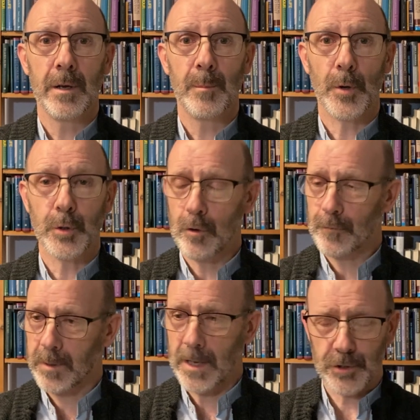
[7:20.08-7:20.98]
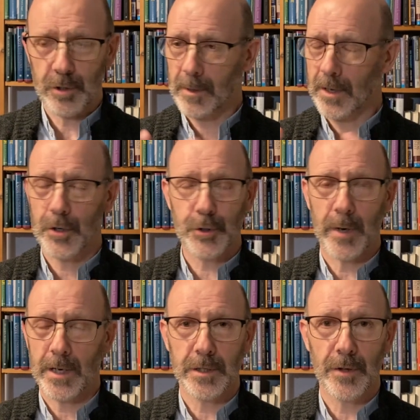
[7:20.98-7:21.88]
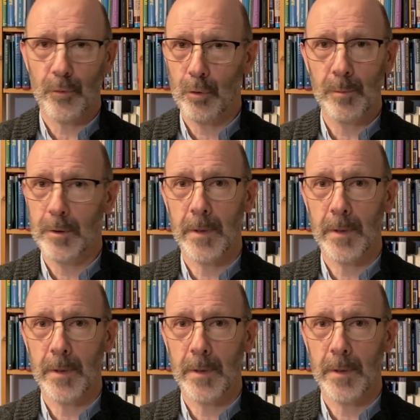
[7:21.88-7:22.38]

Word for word: But you've played some kind of tricks in the room that